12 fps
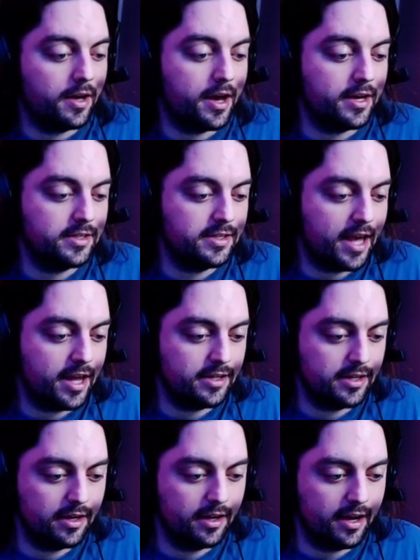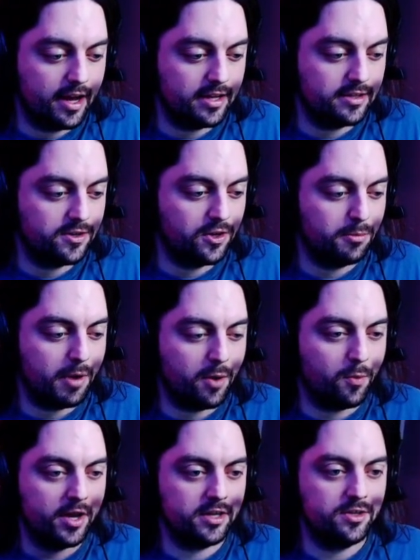set. And so you might
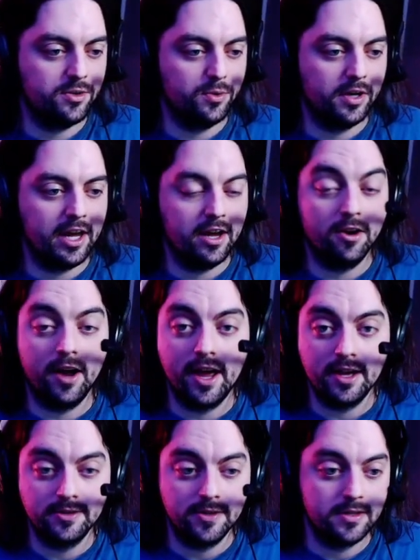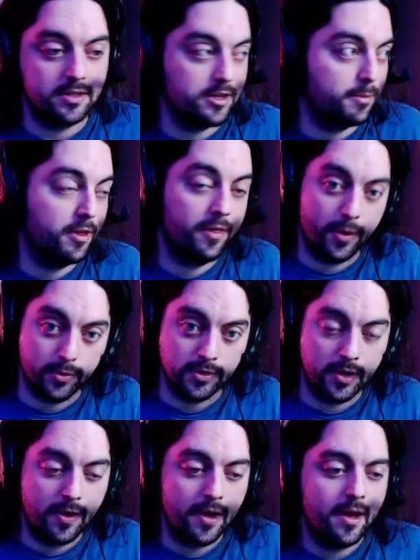want to get your hands on some of those.
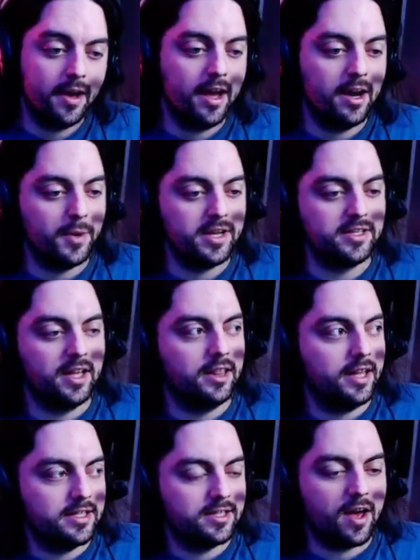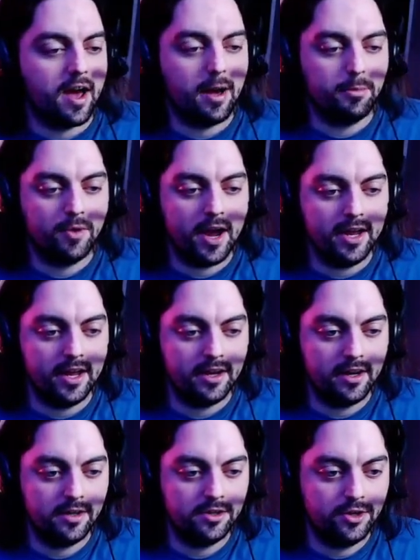Anyways, let's hop right in
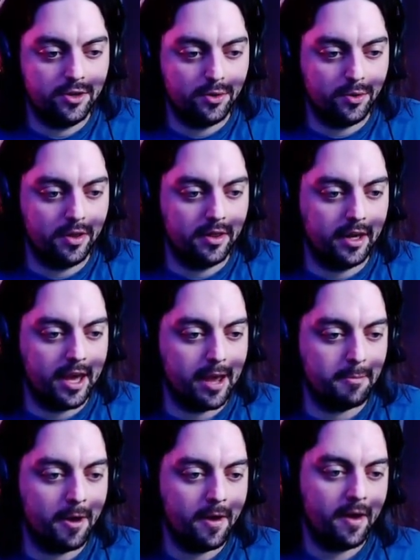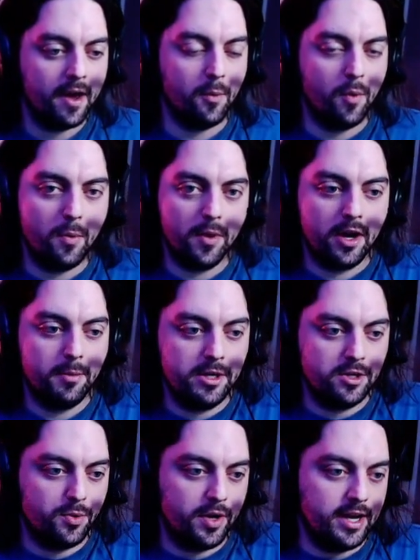to the game. And what we're going to be
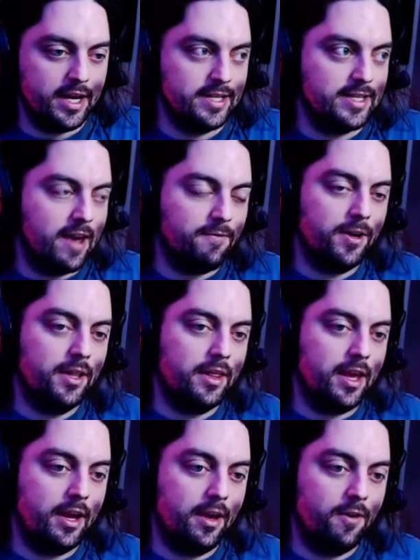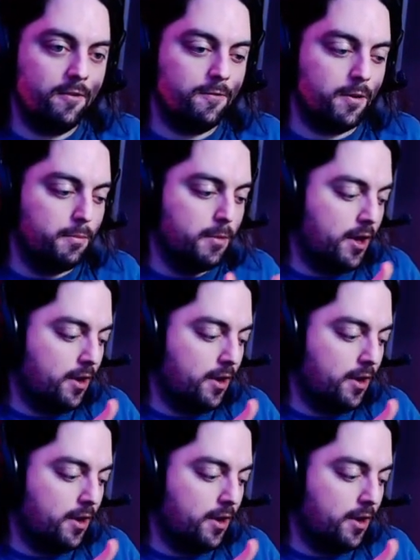doing is everything from